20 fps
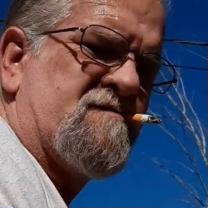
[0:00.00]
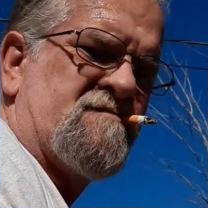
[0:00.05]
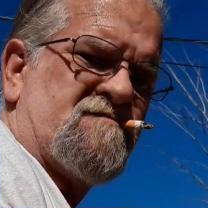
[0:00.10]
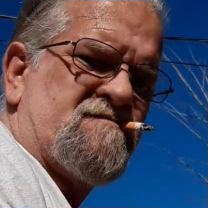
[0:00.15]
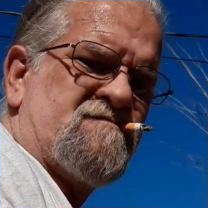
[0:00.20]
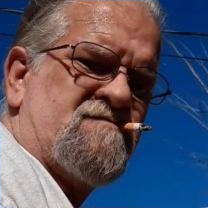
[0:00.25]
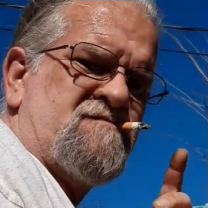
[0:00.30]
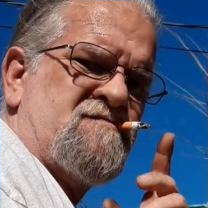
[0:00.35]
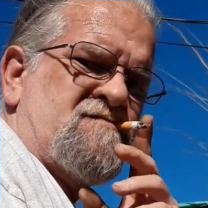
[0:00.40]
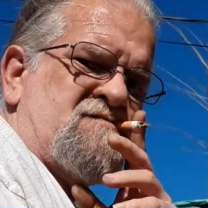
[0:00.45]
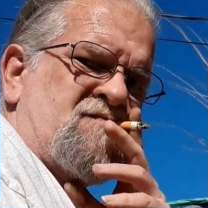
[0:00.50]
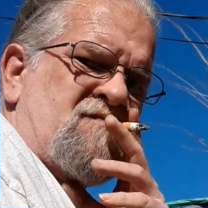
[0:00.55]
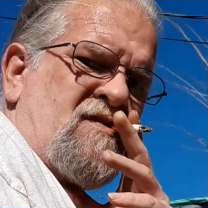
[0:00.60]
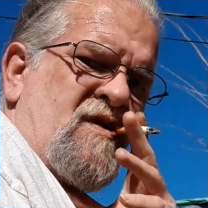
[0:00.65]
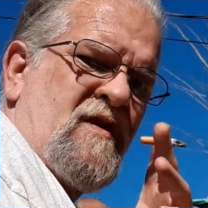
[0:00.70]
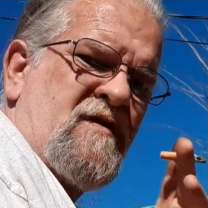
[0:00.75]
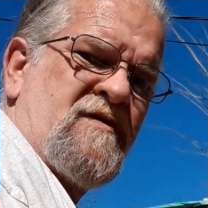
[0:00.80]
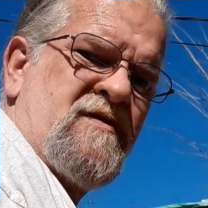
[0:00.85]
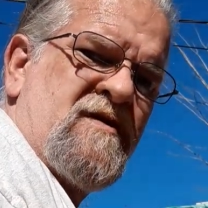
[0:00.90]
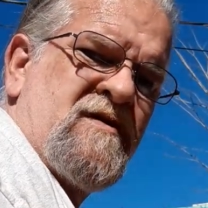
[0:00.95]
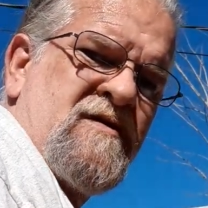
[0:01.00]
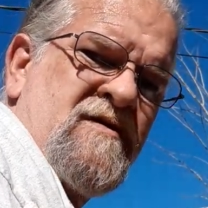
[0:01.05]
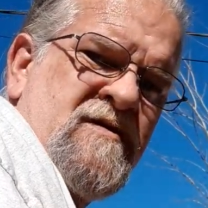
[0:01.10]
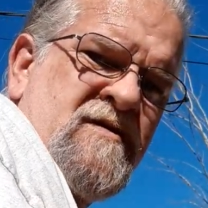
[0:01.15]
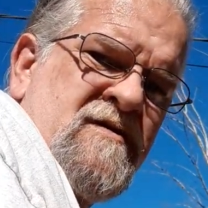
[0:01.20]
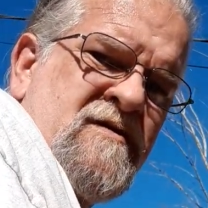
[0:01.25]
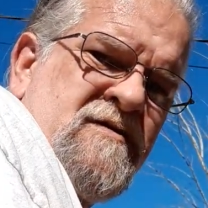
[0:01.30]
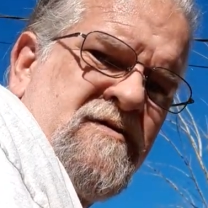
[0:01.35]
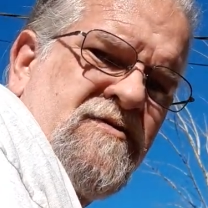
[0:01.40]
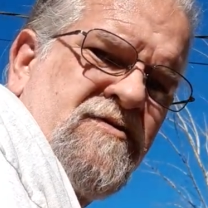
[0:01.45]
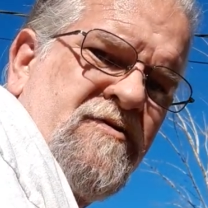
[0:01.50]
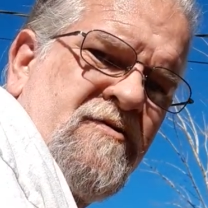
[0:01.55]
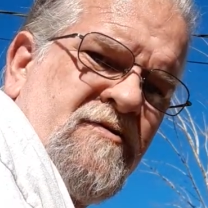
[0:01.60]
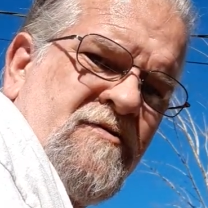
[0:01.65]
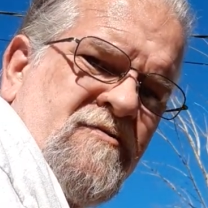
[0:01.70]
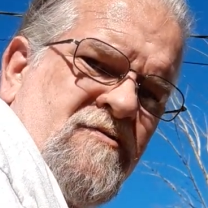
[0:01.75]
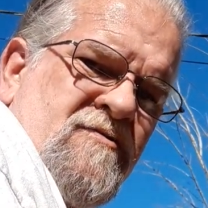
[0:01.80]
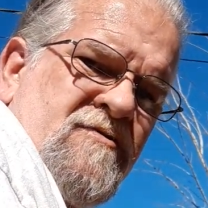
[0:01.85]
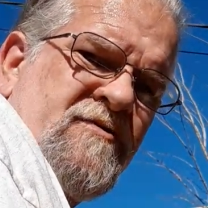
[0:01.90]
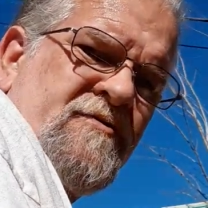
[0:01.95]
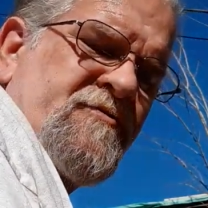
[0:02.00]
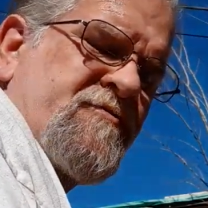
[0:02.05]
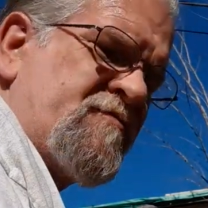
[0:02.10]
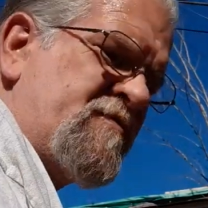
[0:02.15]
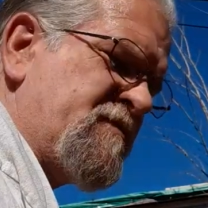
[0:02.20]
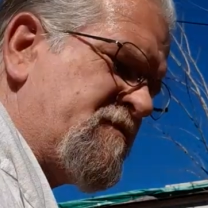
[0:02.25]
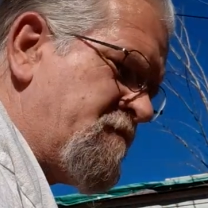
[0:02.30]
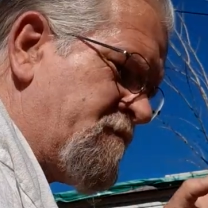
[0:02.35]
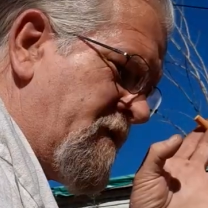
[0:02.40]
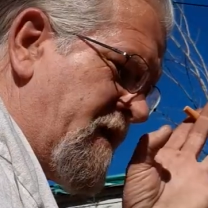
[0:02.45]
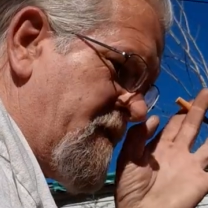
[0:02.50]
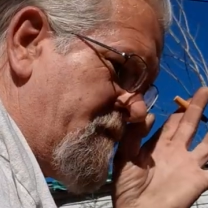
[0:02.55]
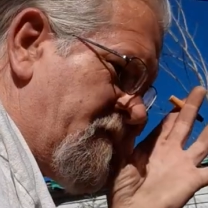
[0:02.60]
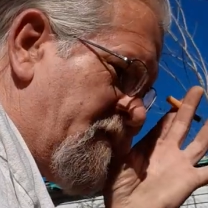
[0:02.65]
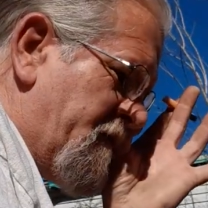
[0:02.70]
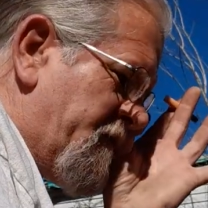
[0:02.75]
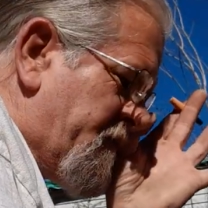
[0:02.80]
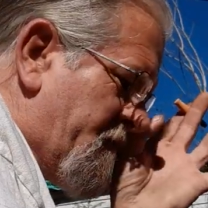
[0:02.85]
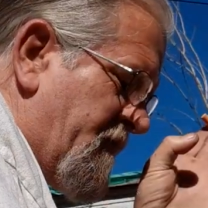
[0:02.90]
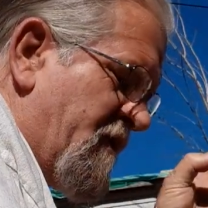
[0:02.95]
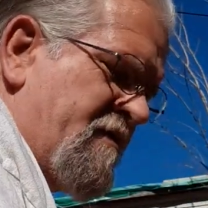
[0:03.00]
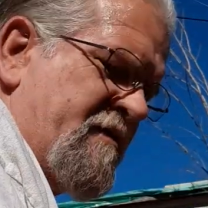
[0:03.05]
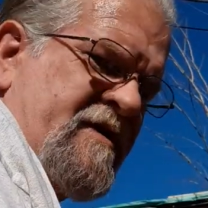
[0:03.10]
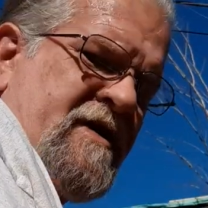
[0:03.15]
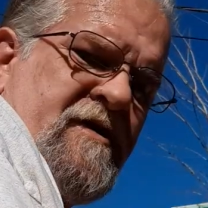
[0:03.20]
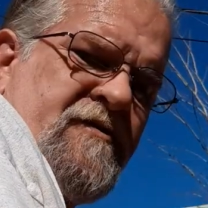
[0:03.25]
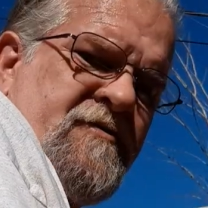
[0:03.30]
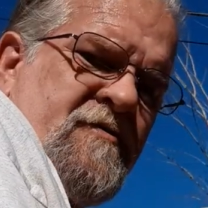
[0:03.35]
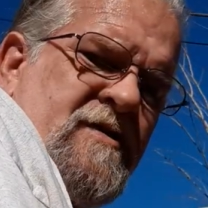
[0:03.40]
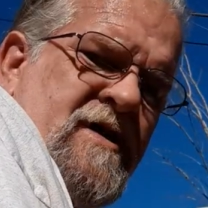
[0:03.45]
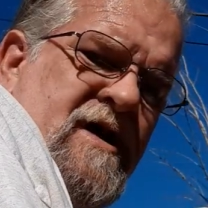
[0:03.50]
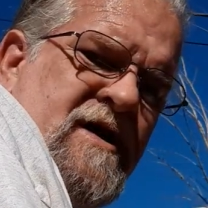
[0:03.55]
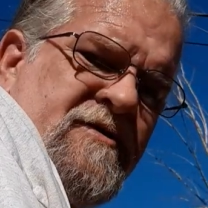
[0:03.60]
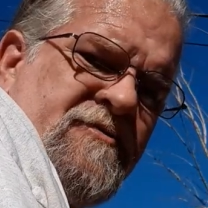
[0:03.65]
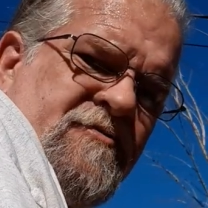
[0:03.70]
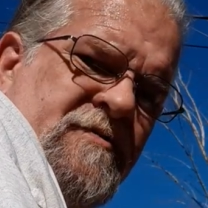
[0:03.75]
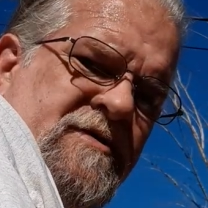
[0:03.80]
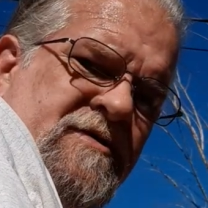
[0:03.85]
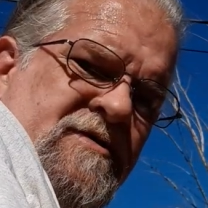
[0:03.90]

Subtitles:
and unicorns with rainbows blowing out their ass when